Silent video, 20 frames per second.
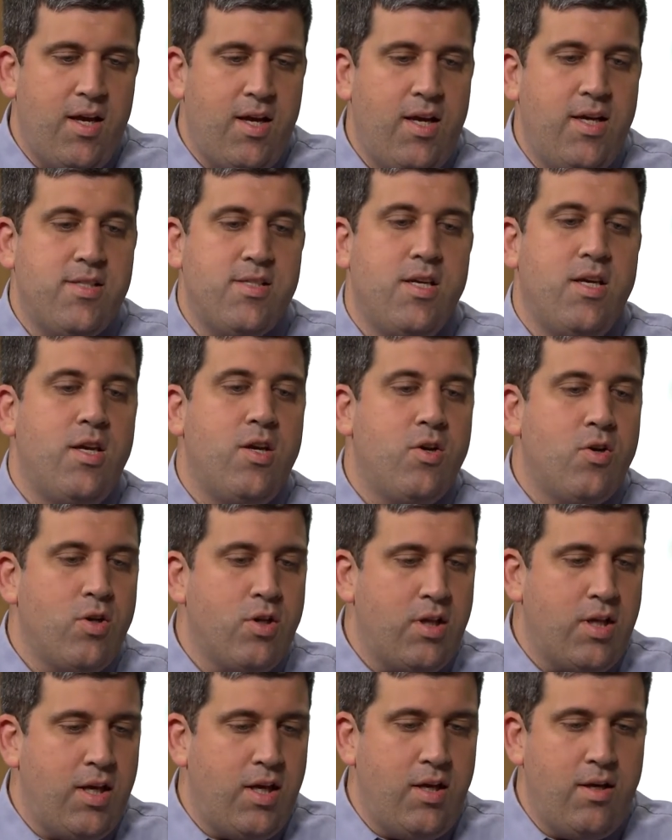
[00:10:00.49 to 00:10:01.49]
is a
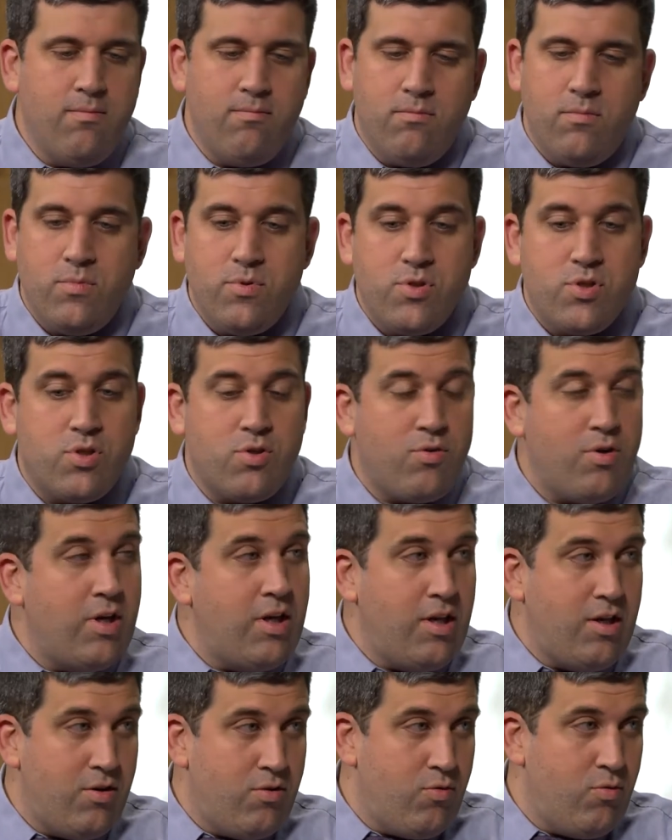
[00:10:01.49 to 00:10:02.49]
yearly
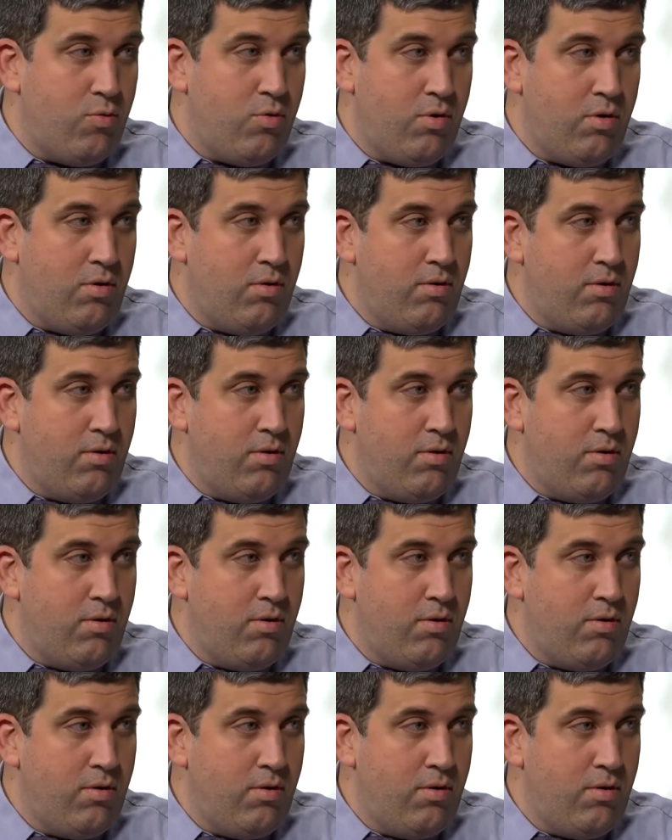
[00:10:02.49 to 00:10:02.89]
screening tool